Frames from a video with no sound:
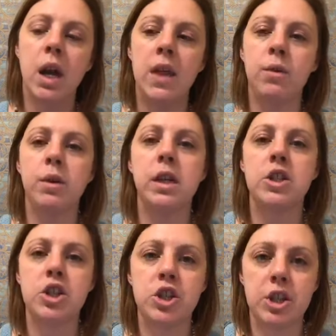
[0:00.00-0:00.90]
in the
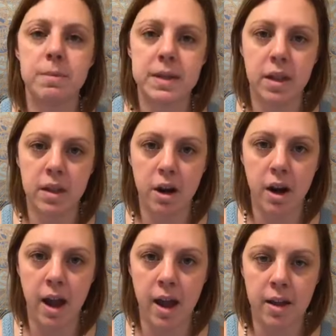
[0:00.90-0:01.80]
relationships that
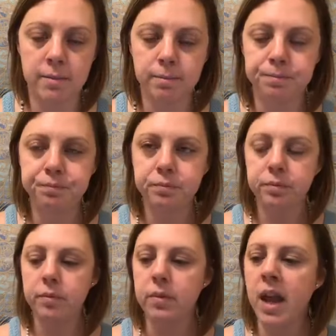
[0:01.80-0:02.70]
they're in.
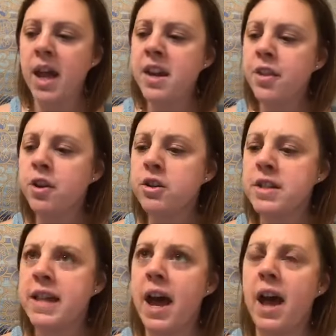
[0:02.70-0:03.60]
Another
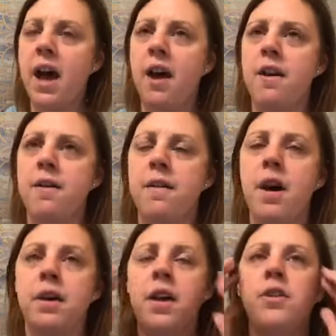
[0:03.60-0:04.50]

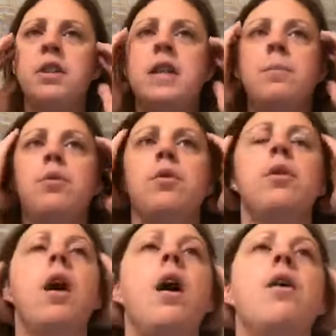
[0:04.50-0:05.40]

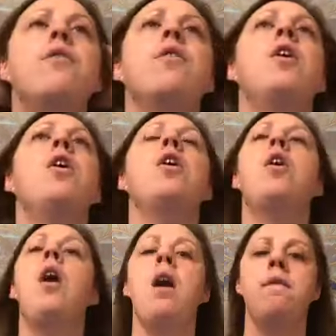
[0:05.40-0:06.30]
example of
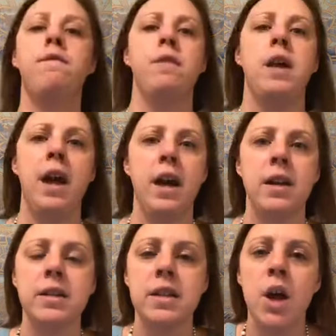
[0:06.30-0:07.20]

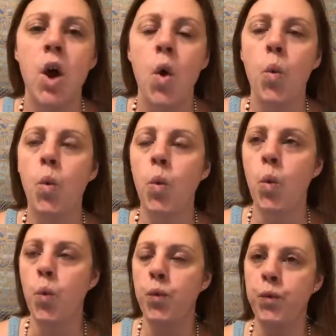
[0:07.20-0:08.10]
conflict,
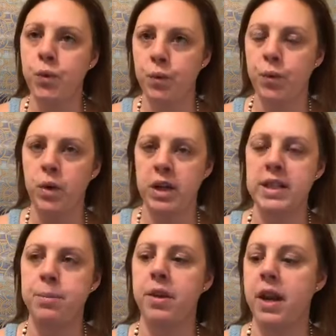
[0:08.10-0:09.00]
for an
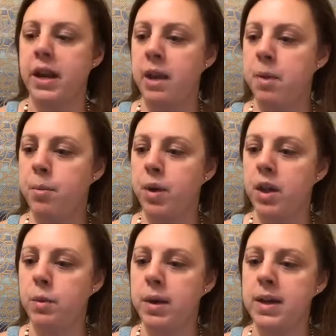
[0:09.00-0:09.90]
example that I came up
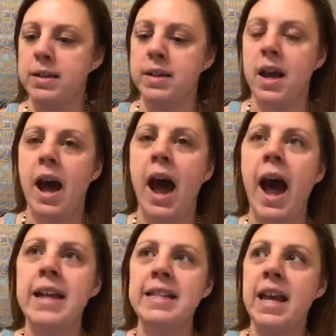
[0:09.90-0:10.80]
with, was
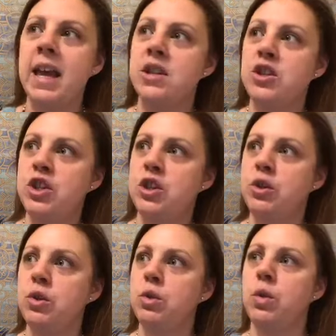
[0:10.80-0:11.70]
I tend
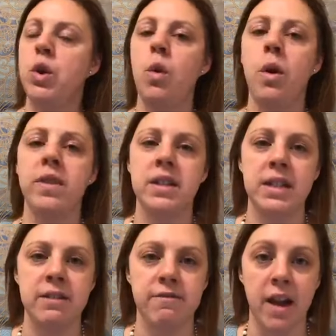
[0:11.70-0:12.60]
to go on the
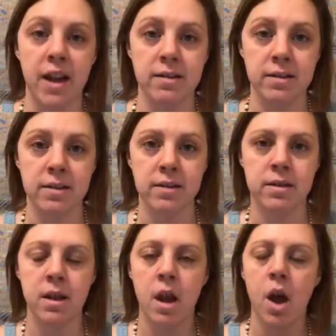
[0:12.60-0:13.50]
defense.